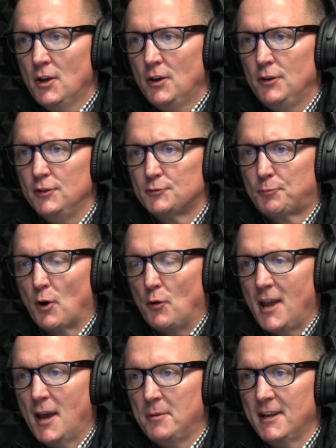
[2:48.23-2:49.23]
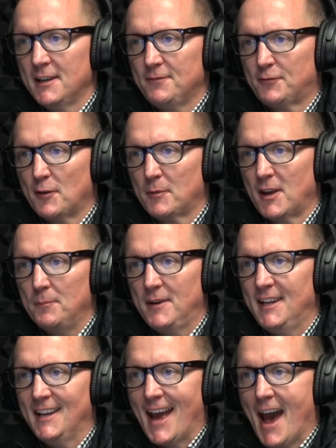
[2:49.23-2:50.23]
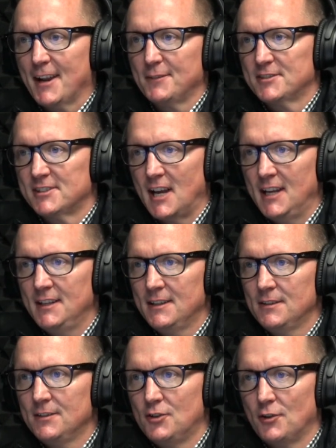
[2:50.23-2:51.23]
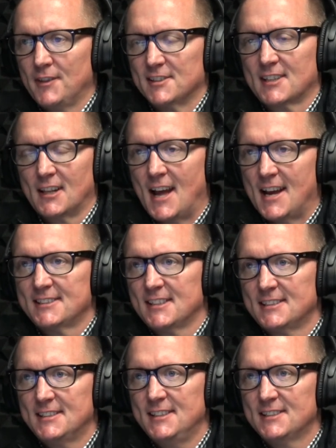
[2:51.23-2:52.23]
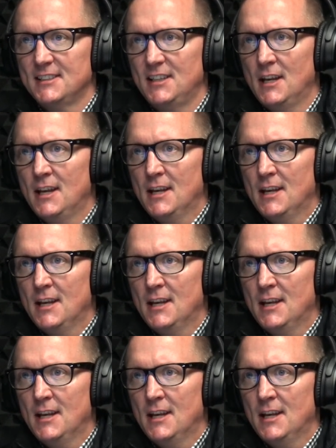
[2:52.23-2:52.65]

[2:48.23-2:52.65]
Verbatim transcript: who's prohibited from competing out of state during the scholastic season.